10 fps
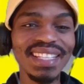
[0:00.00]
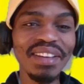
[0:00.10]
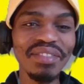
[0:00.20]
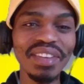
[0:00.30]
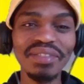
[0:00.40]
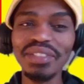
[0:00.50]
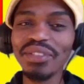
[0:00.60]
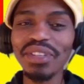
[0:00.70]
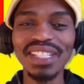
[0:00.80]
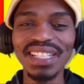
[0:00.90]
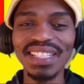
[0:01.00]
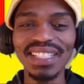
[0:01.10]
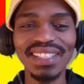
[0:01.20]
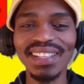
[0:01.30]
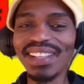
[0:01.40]
EFF is not
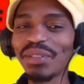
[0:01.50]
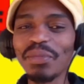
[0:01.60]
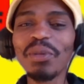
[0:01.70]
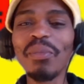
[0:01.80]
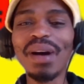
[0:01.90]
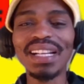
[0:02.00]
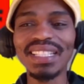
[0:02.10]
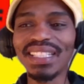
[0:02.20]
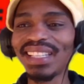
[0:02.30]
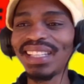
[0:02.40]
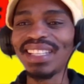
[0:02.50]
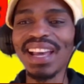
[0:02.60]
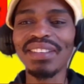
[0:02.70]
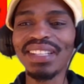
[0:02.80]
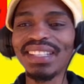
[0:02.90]
just a small party
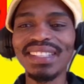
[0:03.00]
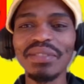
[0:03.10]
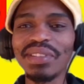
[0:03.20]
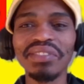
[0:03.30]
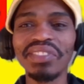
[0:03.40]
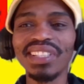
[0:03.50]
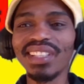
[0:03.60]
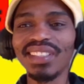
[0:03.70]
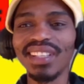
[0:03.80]
in South Africa.